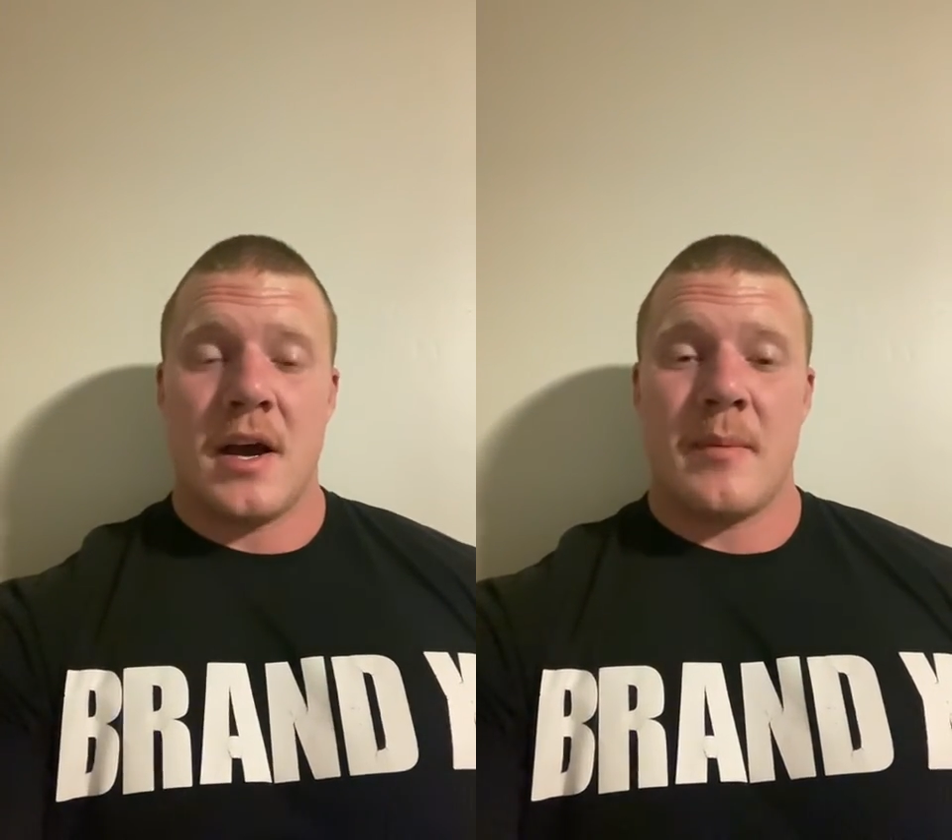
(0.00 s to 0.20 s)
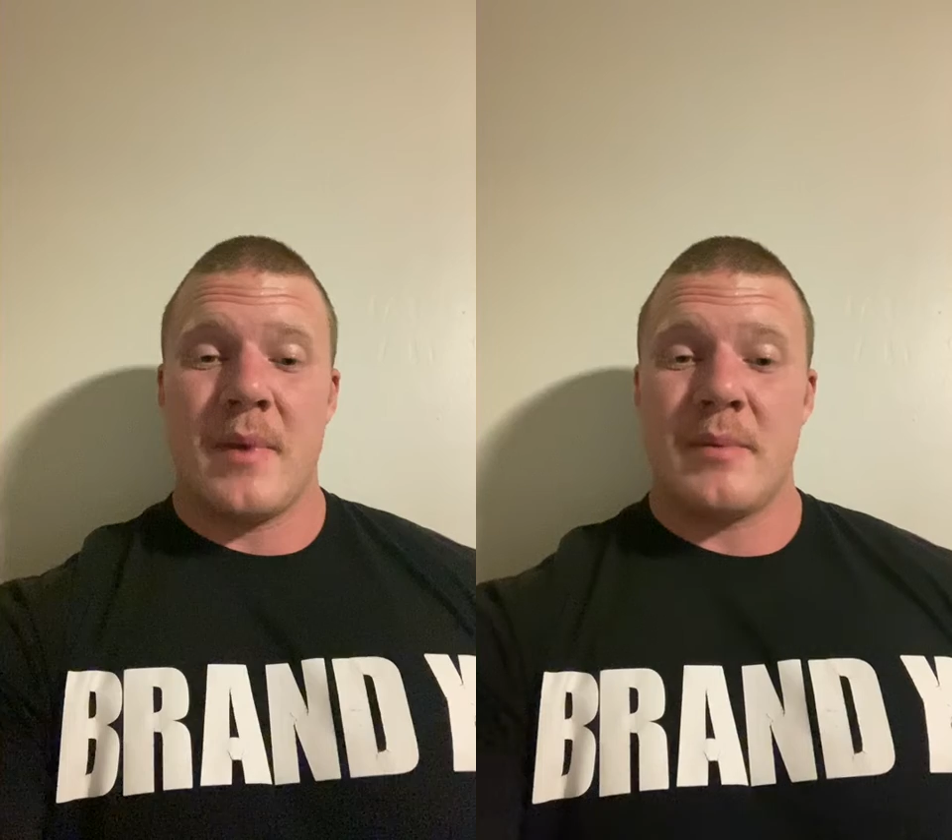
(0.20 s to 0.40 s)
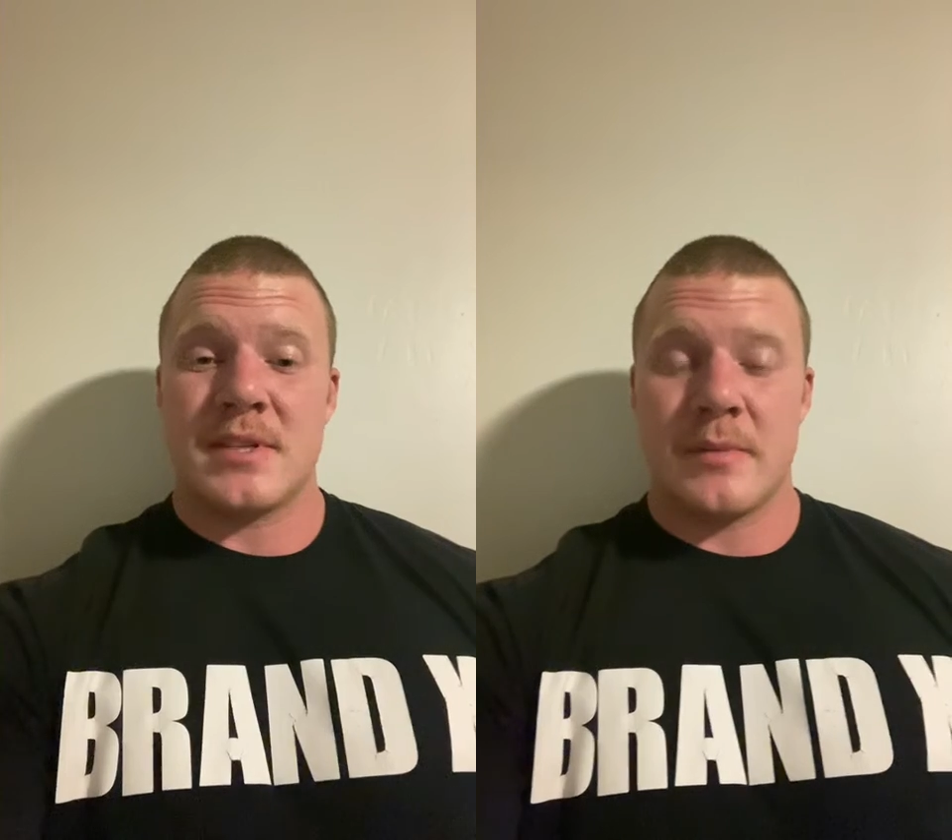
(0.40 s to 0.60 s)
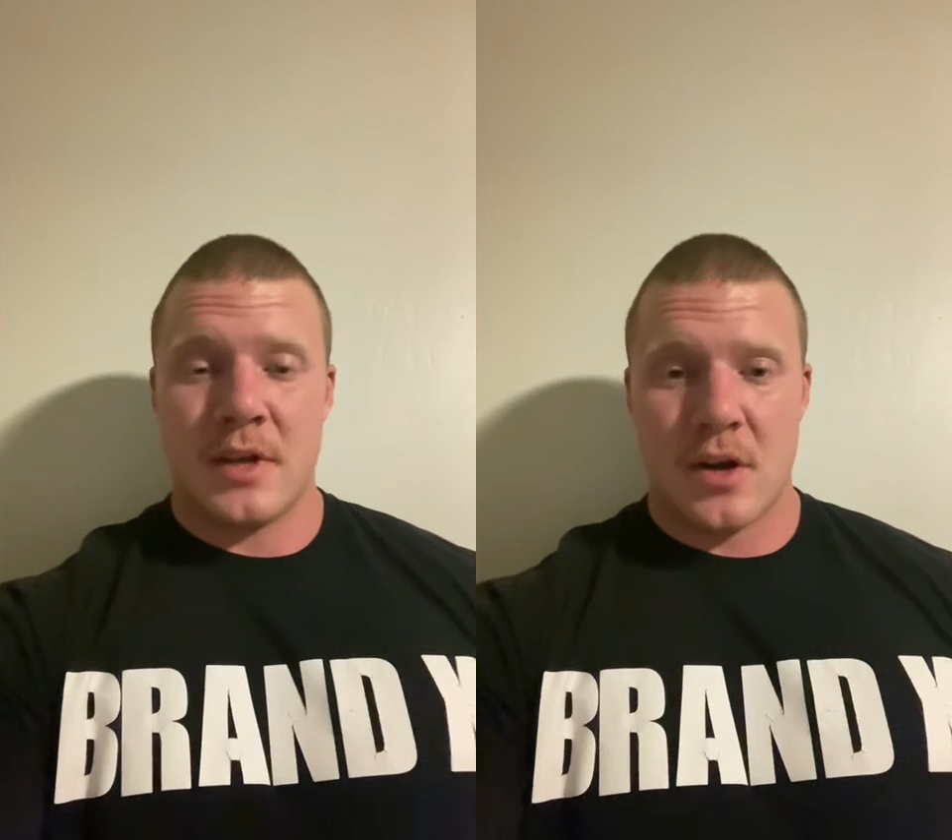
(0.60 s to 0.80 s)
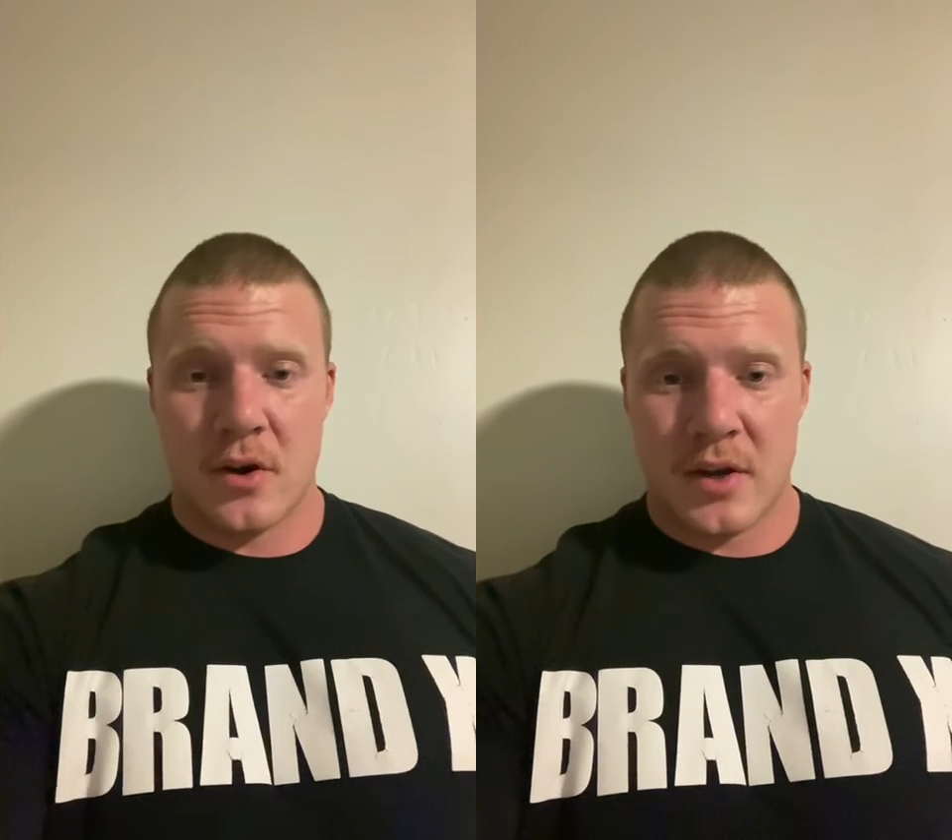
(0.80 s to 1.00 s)
Maybe some of the
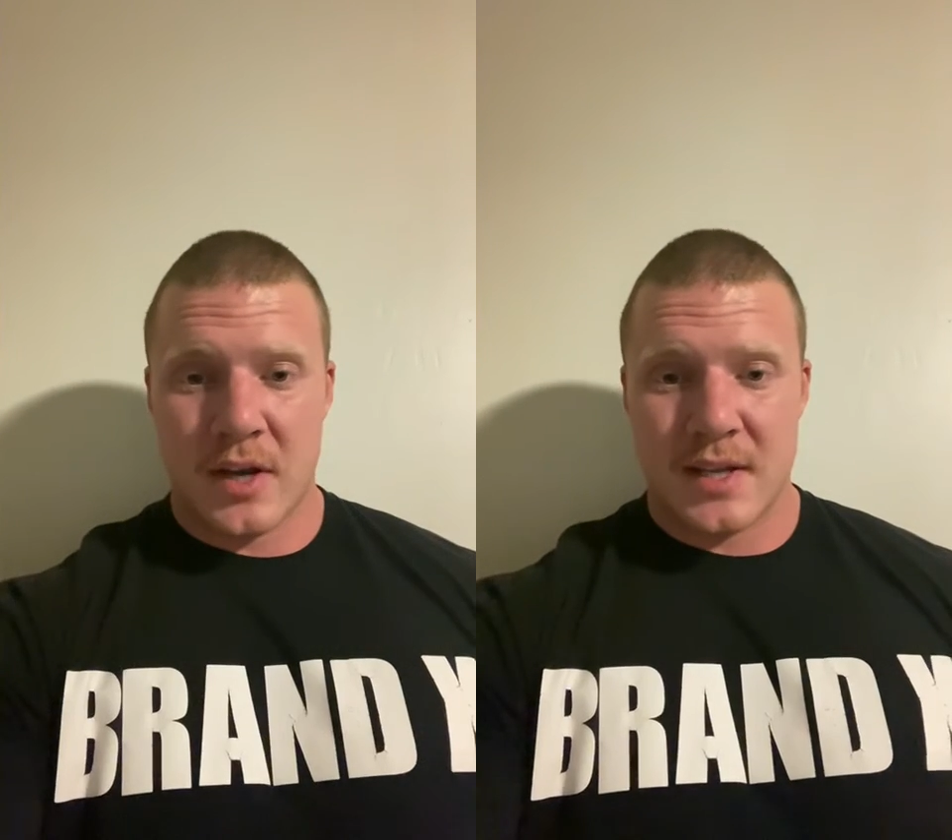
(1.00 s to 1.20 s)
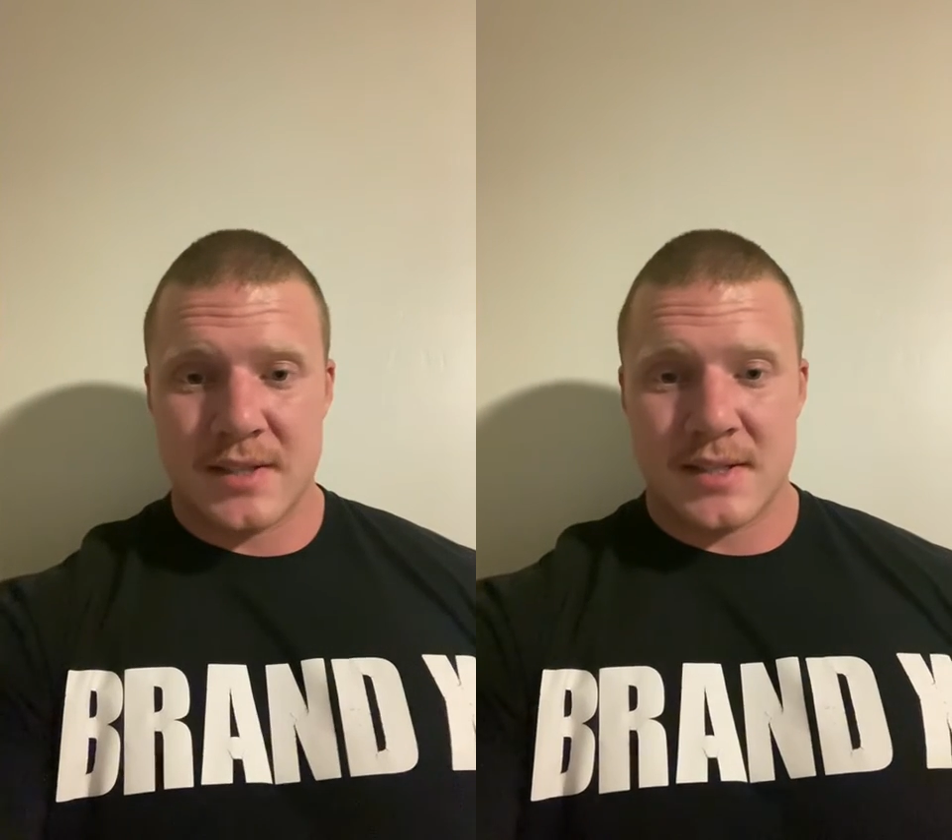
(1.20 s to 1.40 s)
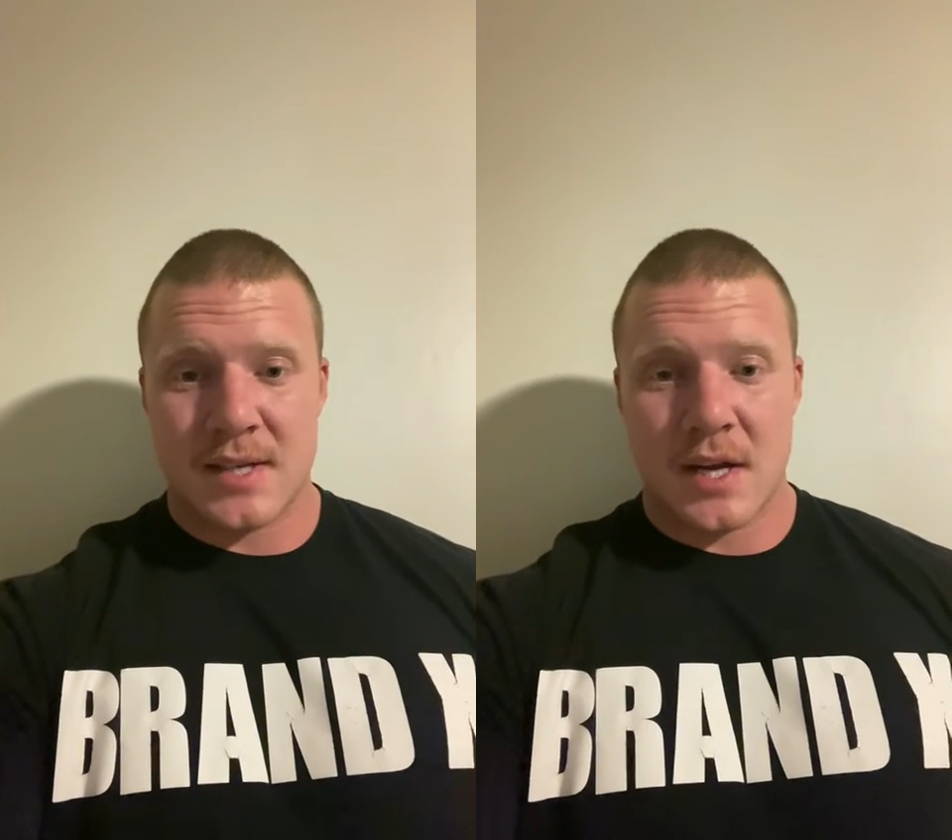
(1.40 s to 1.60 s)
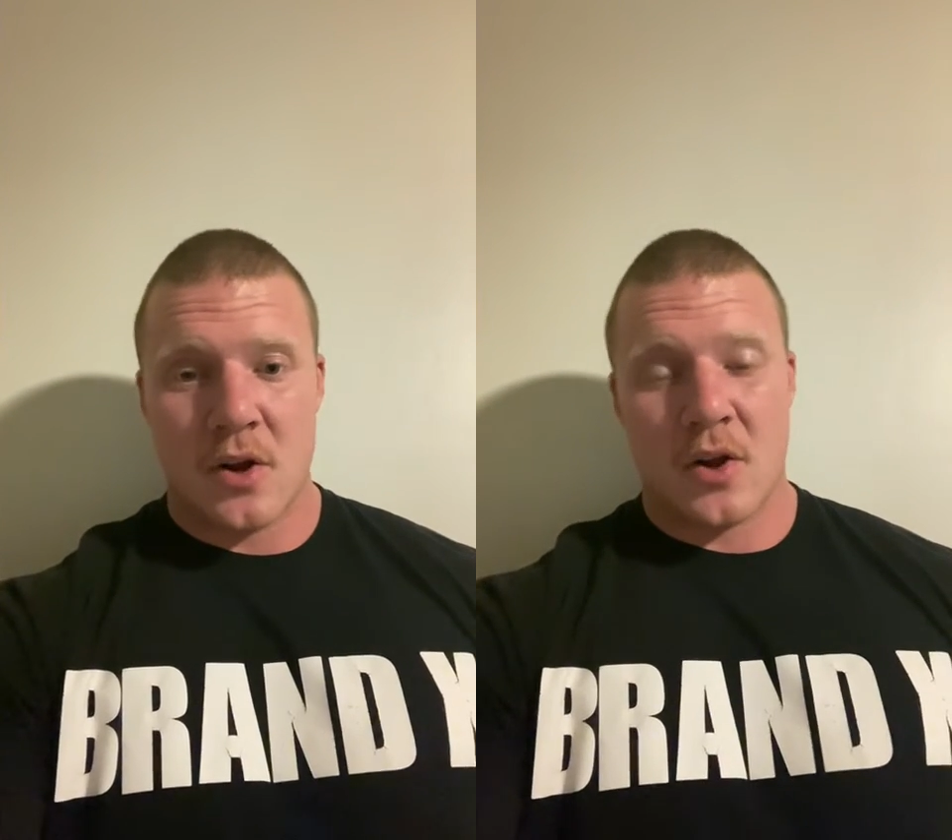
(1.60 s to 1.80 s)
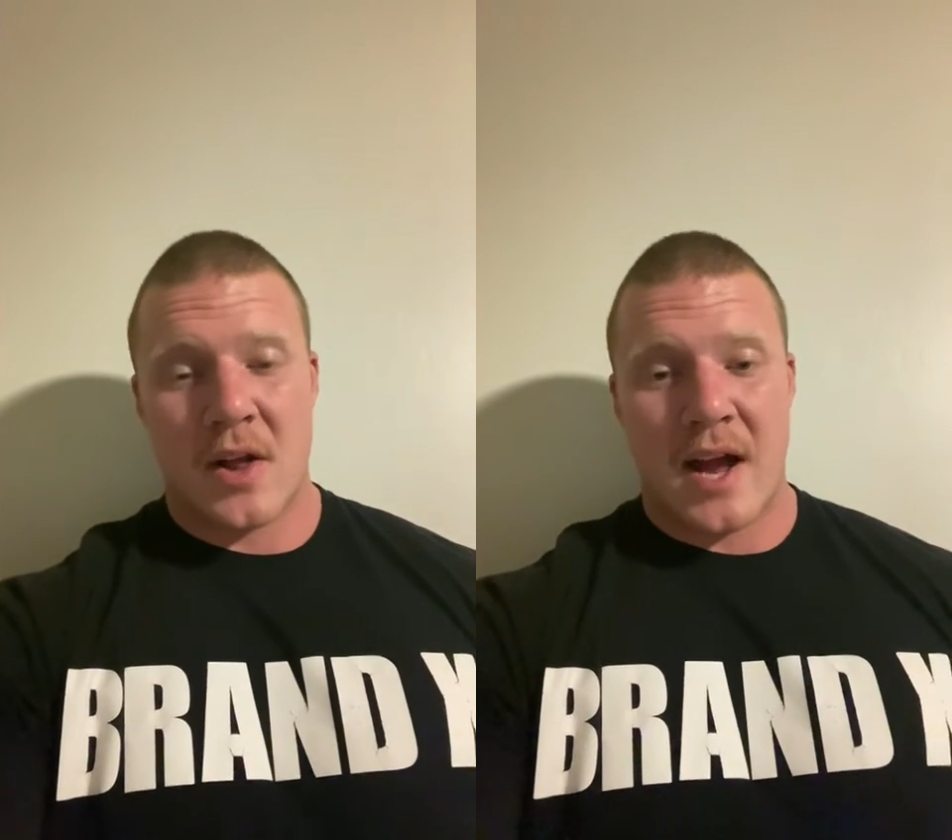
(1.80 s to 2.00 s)
younger kids inside of
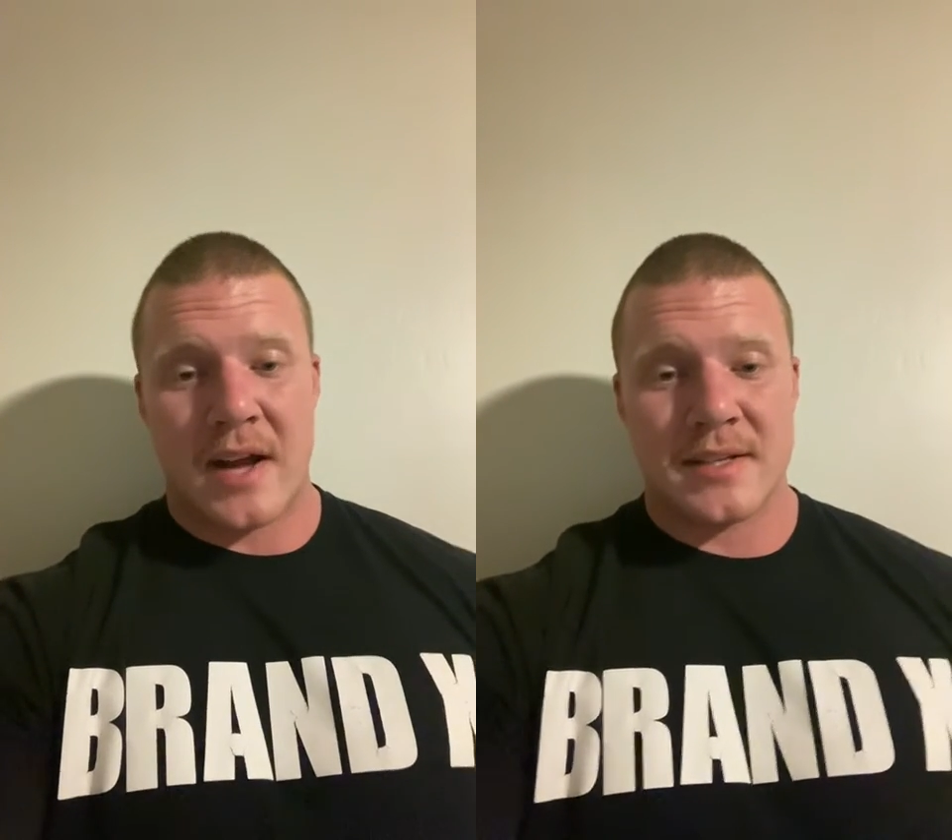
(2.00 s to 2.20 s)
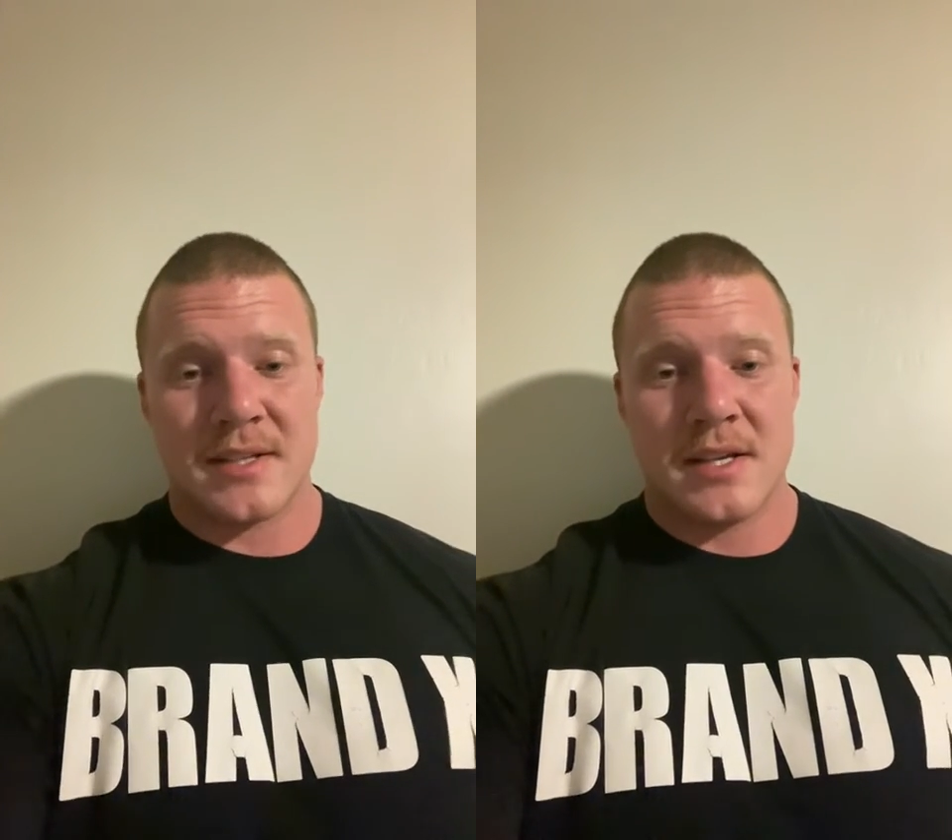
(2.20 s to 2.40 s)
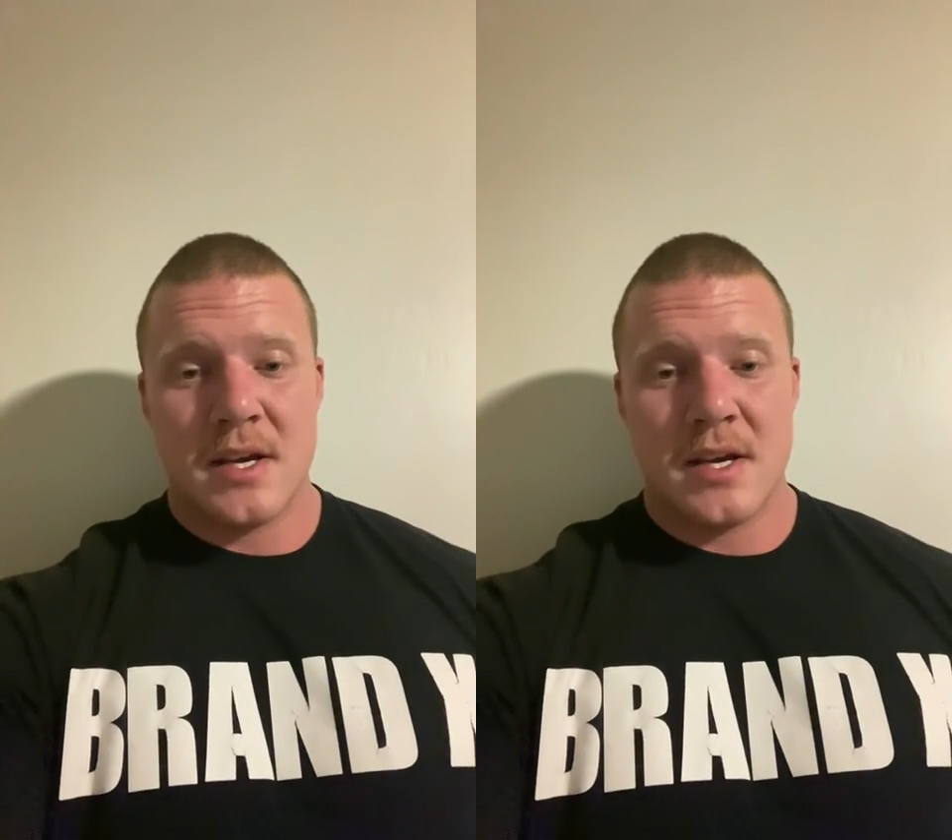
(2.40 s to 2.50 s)
your class